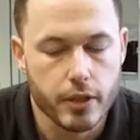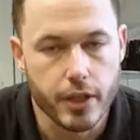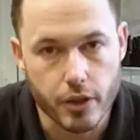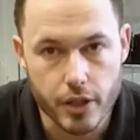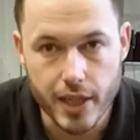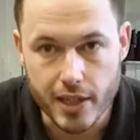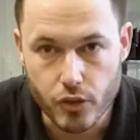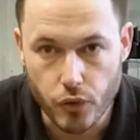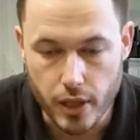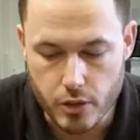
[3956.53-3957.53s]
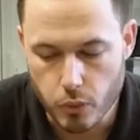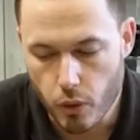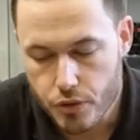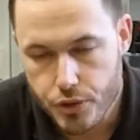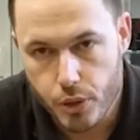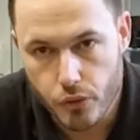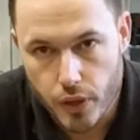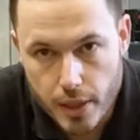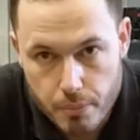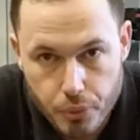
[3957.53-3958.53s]
Now the next phase, once you've
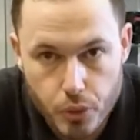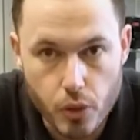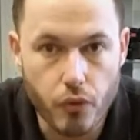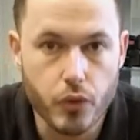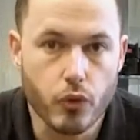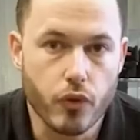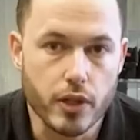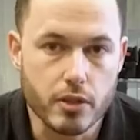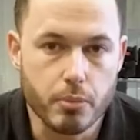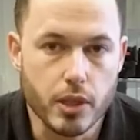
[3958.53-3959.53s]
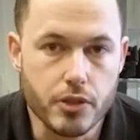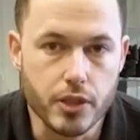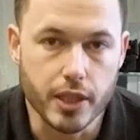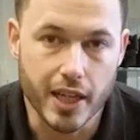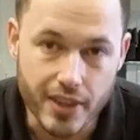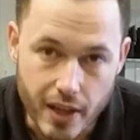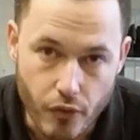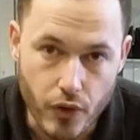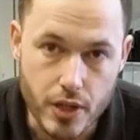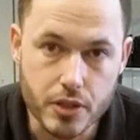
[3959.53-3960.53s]
improved your flexibility, and
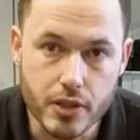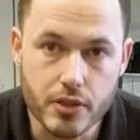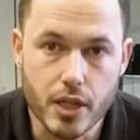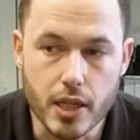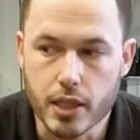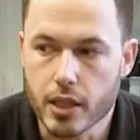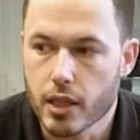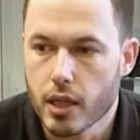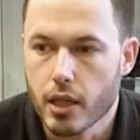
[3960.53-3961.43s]
that phase can take